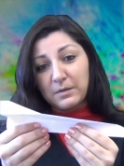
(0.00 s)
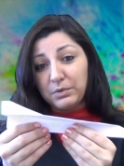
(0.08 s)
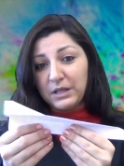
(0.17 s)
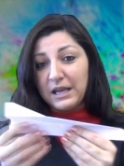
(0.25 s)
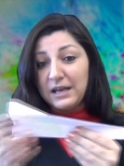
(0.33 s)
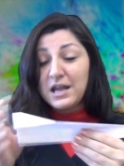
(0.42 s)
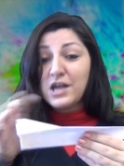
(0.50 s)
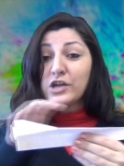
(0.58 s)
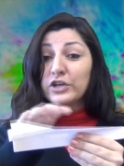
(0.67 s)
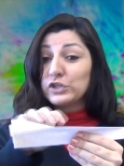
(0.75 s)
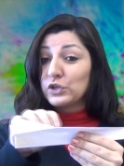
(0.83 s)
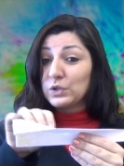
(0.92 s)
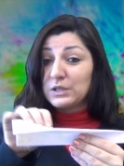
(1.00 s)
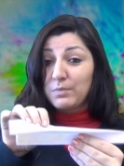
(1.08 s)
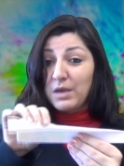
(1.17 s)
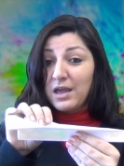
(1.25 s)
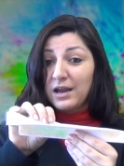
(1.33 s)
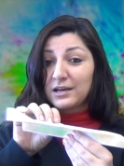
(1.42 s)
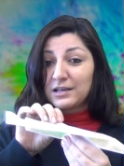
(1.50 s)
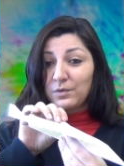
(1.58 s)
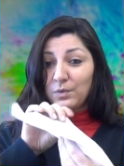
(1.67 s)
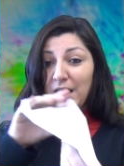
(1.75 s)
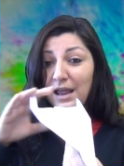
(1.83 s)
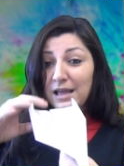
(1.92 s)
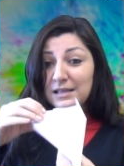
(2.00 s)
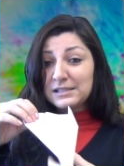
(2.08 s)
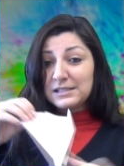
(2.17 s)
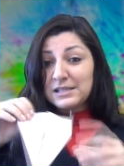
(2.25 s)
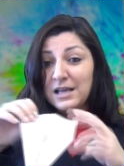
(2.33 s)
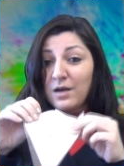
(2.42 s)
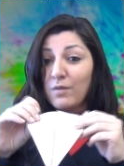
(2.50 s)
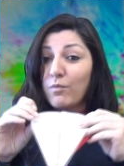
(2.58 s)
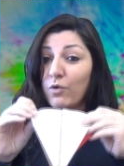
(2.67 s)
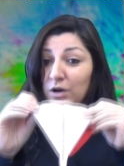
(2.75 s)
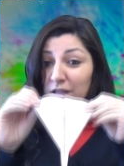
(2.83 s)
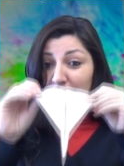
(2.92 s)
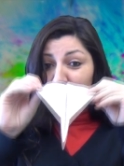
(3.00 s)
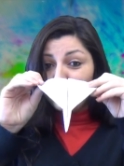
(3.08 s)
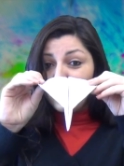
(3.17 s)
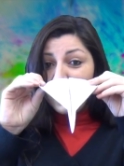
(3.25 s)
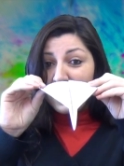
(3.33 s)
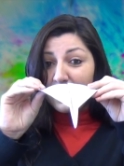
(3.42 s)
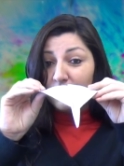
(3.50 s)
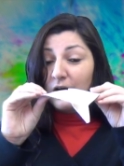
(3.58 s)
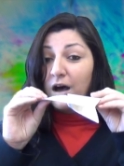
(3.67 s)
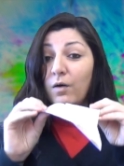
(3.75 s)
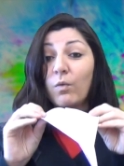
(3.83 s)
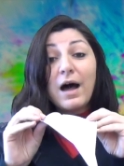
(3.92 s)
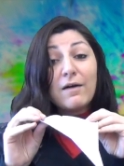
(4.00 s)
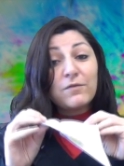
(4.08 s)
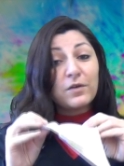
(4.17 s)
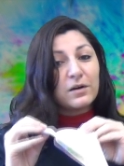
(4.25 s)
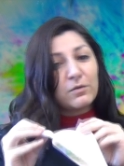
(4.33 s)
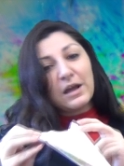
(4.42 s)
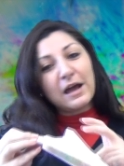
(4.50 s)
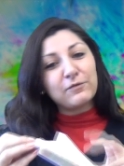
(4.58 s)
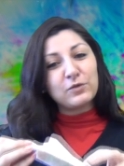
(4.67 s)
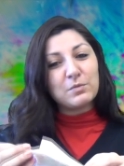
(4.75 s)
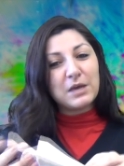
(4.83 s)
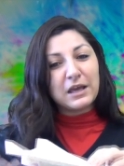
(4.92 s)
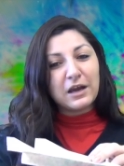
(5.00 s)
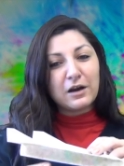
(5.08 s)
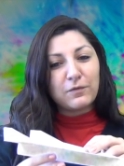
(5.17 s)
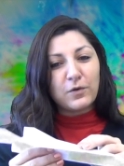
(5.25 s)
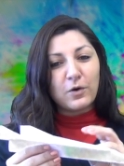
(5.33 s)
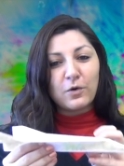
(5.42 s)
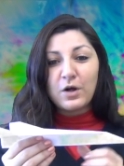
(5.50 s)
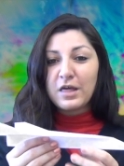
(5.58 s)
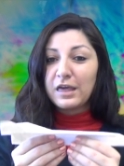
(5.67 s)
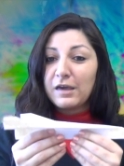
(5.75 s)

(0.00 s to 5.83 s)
airplane. So the bigger the wings, more lift we have. However, we have to be careful.